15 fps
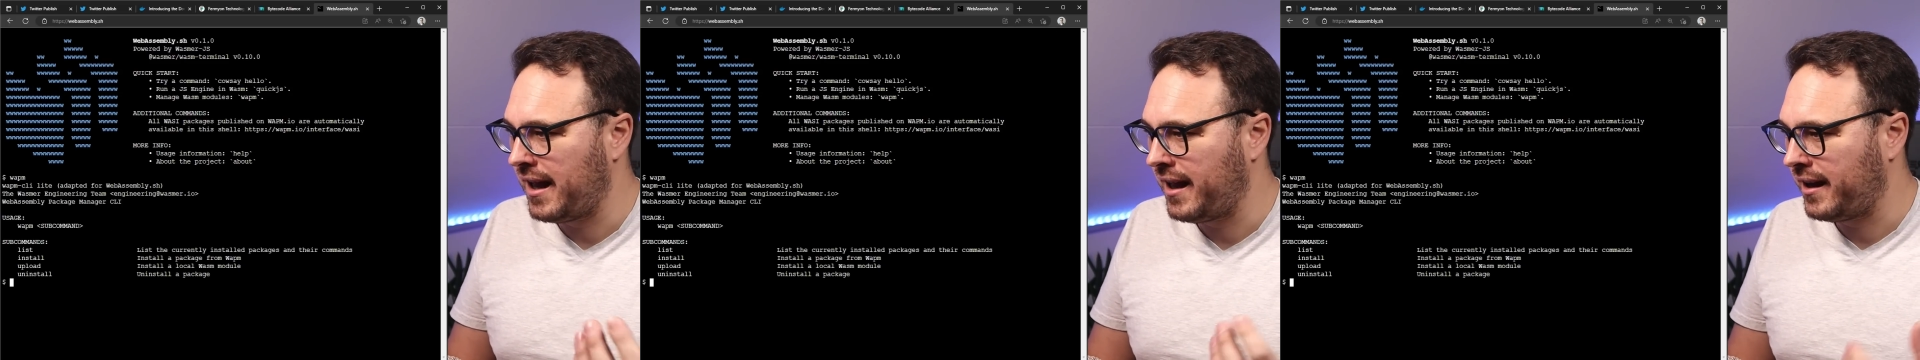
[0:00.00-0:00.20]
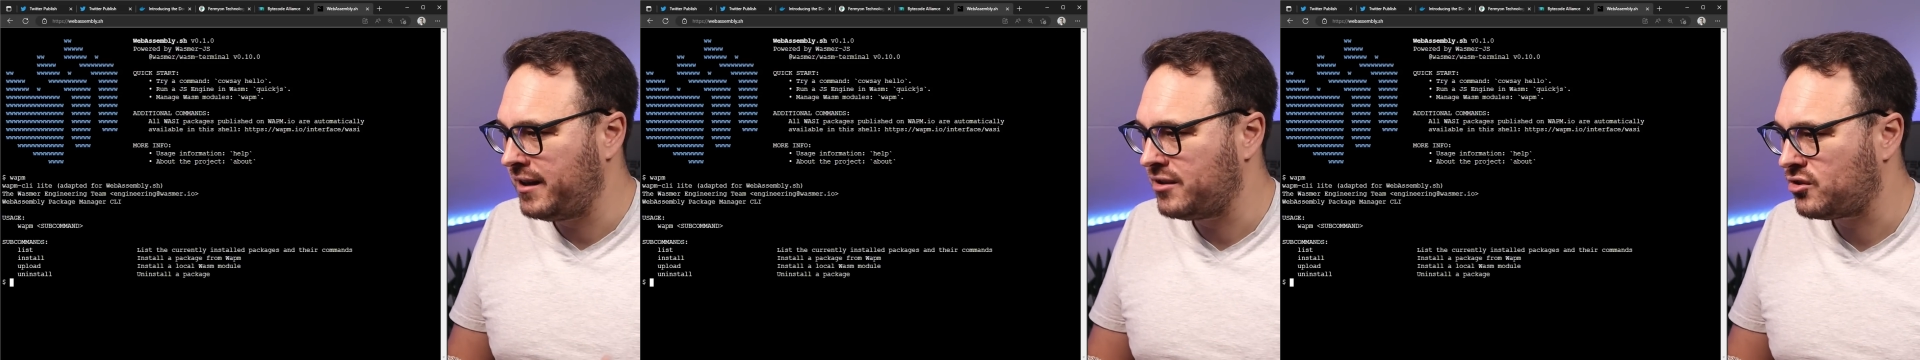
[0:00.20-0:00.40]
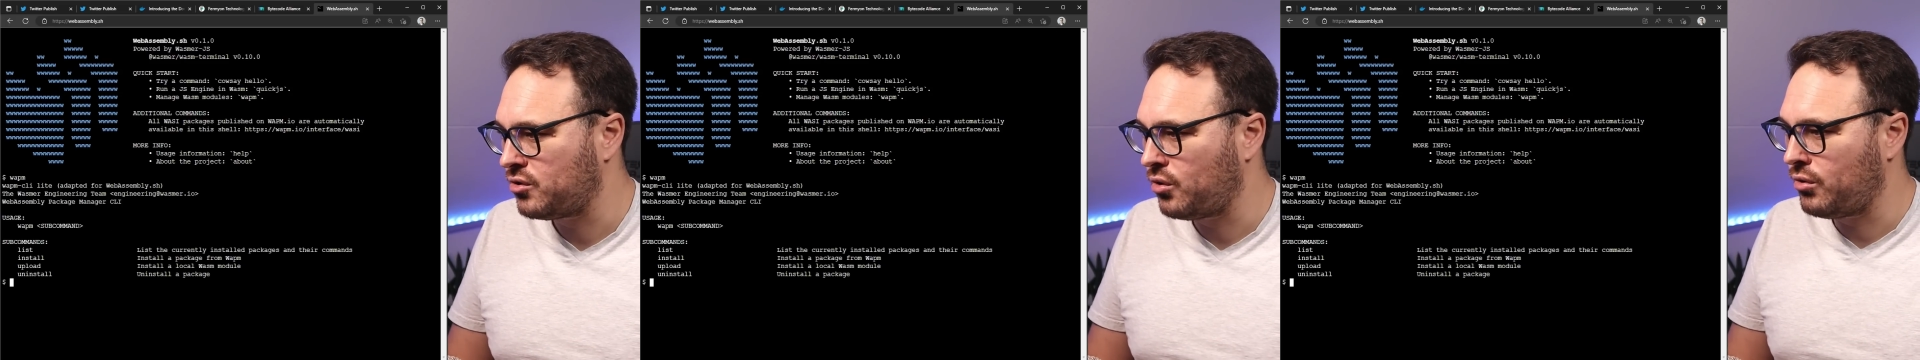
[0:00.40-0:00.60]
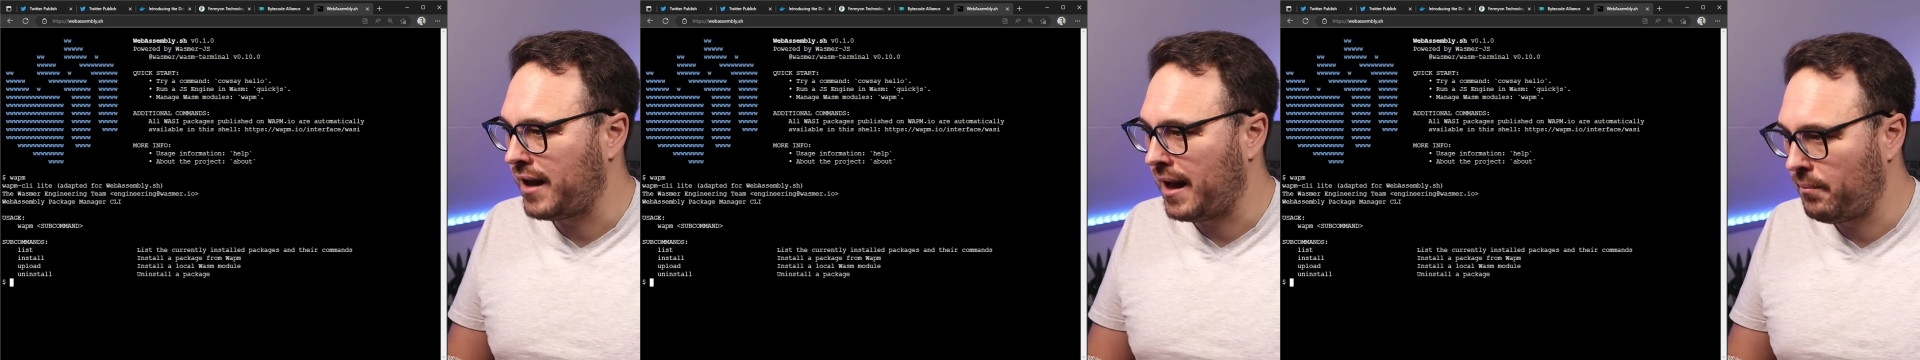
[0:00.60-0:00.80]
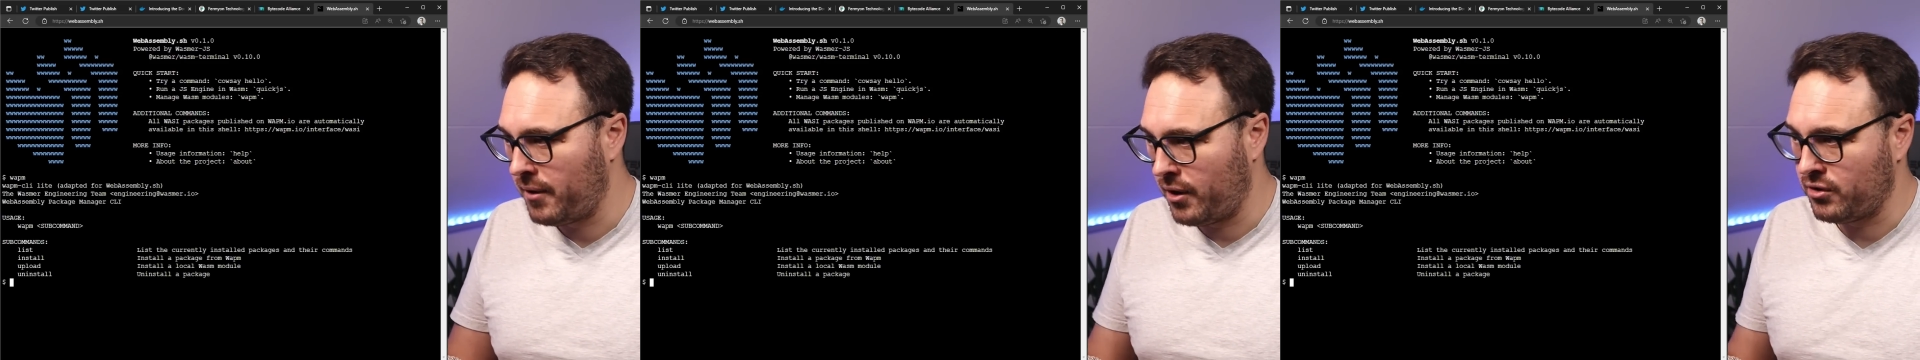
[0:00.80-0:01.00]
install,
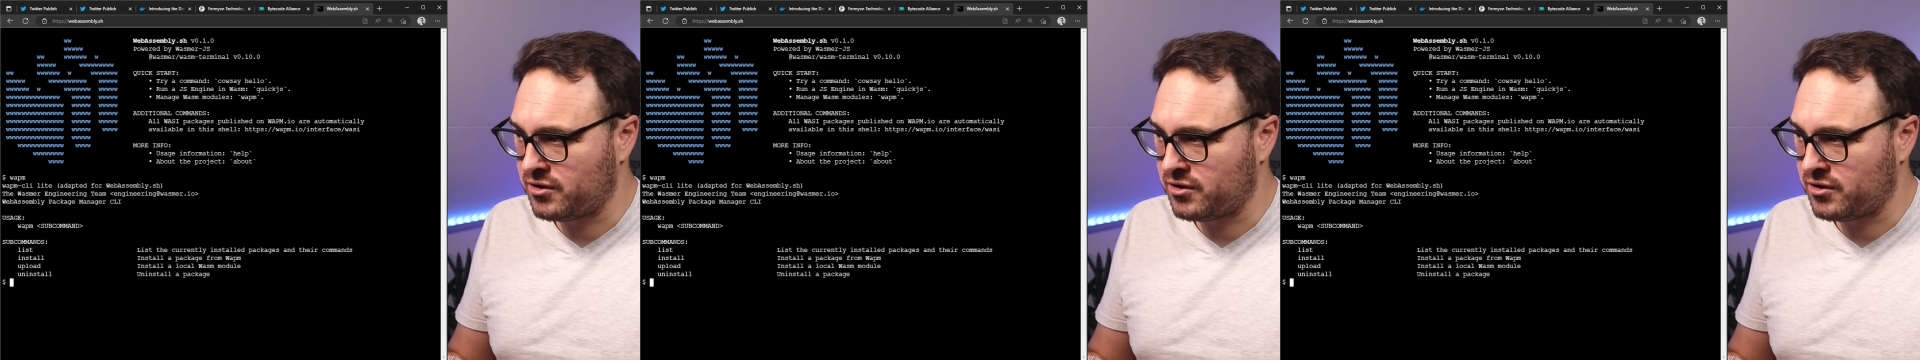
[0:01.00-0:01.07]
upload.